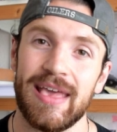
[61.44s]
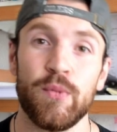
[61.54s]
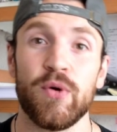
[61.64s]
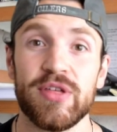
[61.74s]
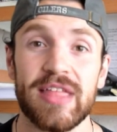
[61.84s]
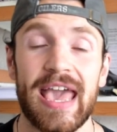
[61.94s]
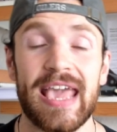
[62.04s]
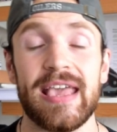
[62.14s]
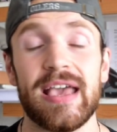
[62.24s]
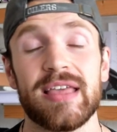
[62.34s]
it was
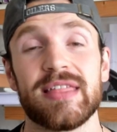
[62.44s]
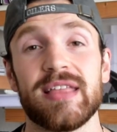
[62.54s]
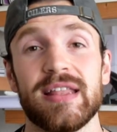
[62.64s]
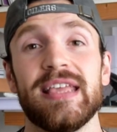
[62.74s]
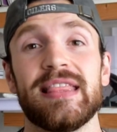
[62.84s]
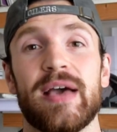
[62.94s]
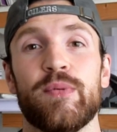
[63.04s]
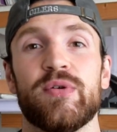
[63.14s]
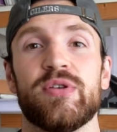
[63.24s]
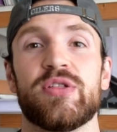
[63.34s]
a study that
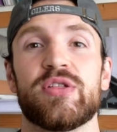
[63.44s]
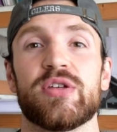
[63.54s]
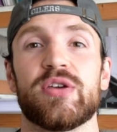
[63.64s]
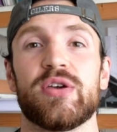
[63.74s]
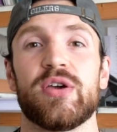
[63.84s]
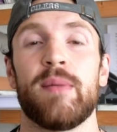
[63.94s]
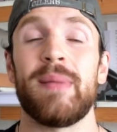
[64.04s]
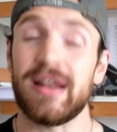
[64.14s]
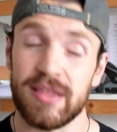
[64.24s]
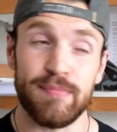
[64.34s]
was a
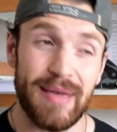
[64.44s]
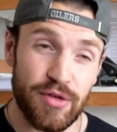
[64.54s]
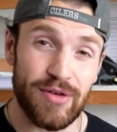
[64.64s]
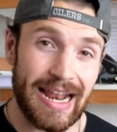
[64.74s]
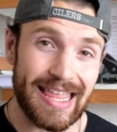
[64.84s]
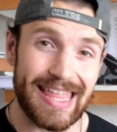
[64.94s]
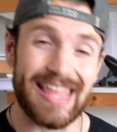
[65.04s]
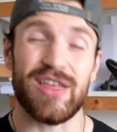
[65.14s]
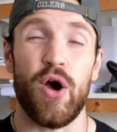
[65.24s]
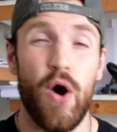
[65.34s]

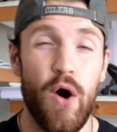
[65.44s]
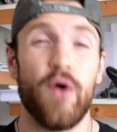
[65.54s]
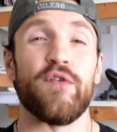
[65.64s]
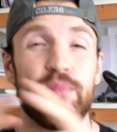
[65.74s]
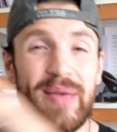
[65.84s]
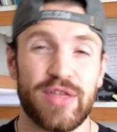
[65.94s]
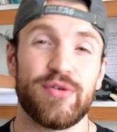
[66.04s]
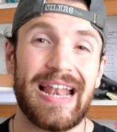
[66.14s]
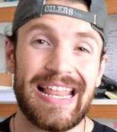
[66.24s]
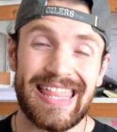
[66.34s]
meta-analysis of
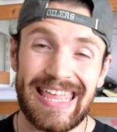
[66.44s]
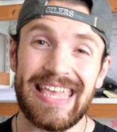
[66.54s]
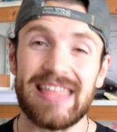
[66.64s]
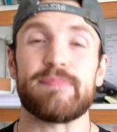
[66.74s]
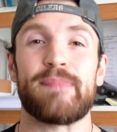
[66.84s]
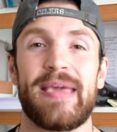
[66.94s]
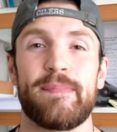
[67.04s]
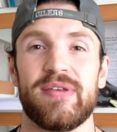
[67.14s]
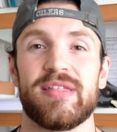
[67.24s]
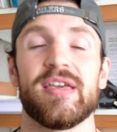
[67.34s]
meta-analyses
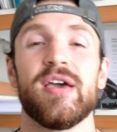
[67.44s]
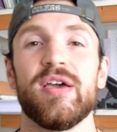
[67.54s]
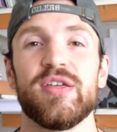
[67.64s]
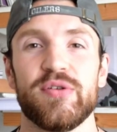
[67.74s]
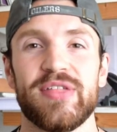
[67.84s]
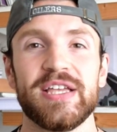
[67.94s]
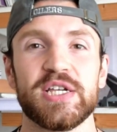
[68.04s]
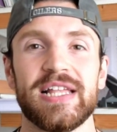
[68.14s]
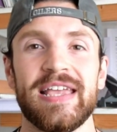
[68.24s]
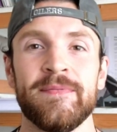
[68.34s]
papers. So
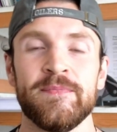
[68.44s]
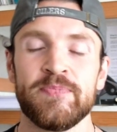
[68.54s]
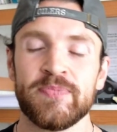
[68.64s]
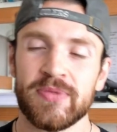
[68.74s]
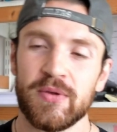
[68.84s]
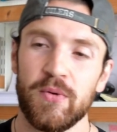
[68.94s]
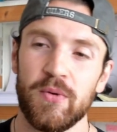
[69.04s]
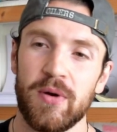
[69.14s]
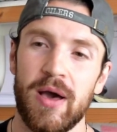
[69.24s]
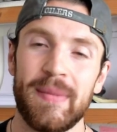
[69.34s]
essentially,
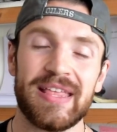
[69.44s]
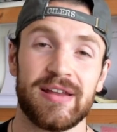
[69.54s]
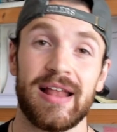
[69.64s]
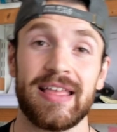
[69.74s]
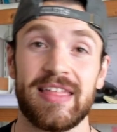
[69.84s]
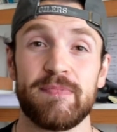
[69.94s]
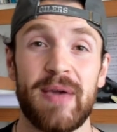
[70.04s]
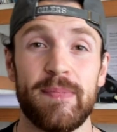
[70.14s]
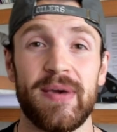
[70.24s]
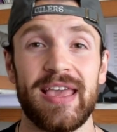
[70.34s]
a meta-analysis
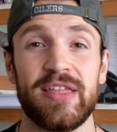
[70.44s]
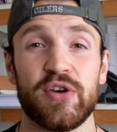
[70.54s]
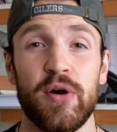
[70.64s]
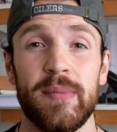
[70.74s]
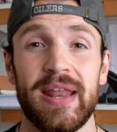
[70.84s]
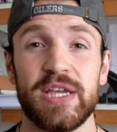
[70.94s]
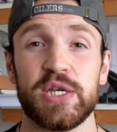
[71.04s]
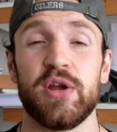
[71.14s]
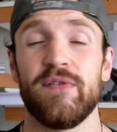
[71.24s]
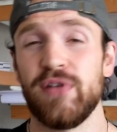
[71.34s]
paper is a
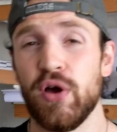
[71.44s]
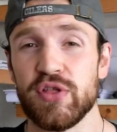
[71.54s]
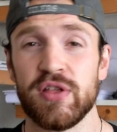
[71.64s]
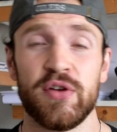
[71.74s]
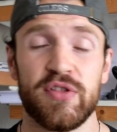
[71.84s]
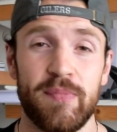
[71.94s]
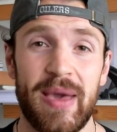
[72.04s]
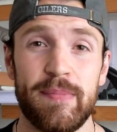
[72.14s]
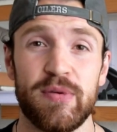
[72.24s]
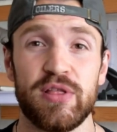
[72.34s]
combination of lots and lots of
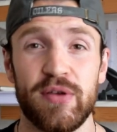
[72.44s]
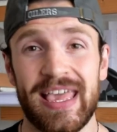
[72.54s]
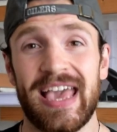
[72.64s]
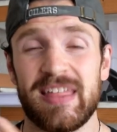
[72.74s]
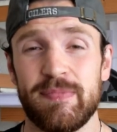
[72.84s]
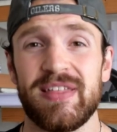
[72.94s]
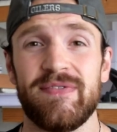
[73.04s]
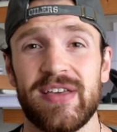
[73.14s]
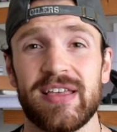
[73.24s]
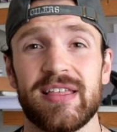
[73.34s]
papers looking at a
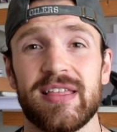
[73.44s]
specific